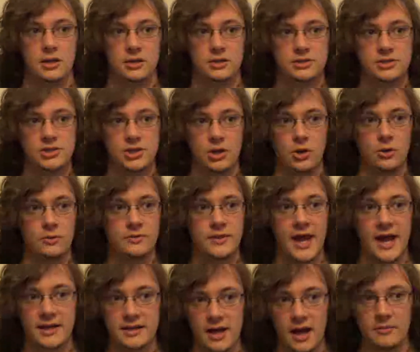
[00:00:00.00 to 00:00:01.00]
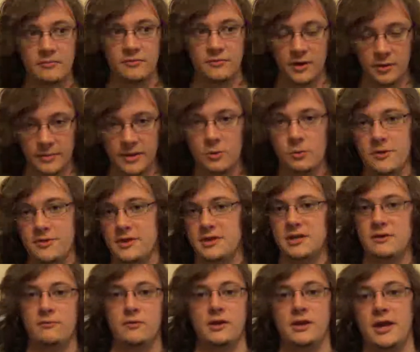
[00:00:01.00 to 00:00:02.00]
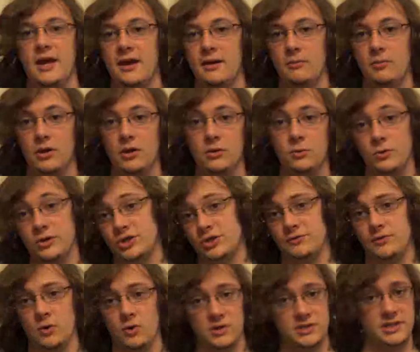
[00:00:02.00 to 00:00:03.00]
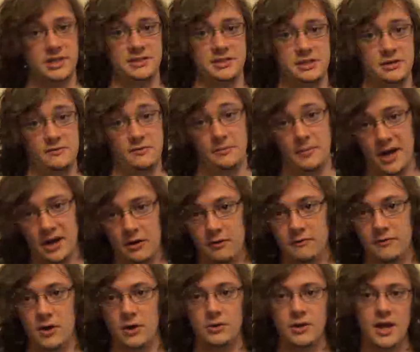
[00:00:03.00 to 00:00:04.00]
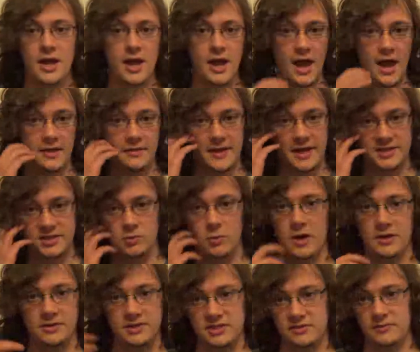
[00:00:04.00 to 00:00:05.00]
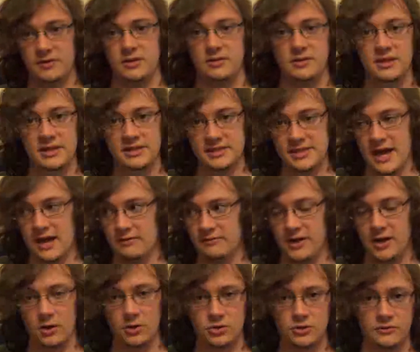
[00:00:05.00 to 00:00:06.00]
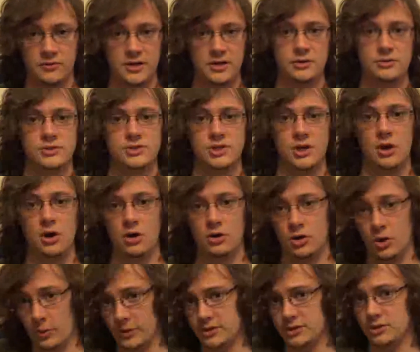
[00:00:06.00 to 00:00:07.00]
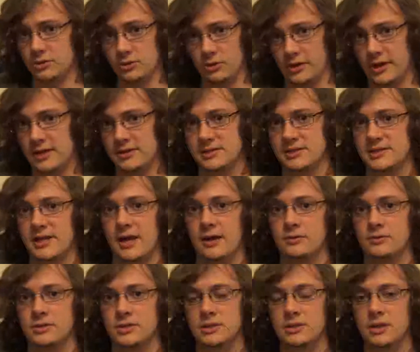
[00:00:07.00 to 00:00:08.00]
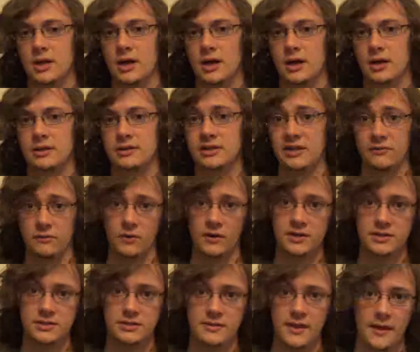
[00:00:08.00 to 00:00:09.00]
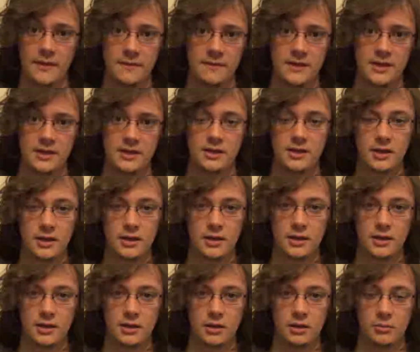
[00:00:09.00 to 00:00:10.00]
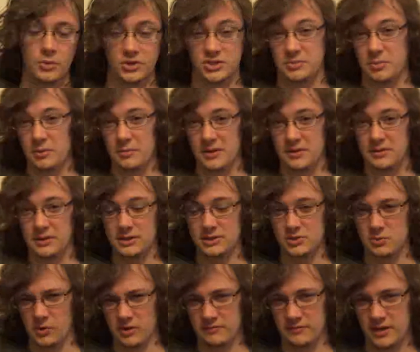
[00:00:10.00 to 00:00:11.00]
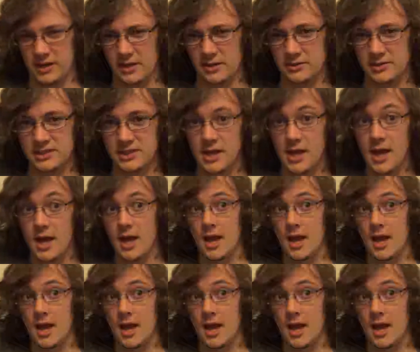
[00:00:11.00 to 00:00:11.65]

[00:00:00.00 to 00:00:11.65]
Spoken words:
So that I'm filming with a different camera, which of course has a different microphone, and that's why these out of character videos are going to look and sound different than the Multi-Prometheus one videos.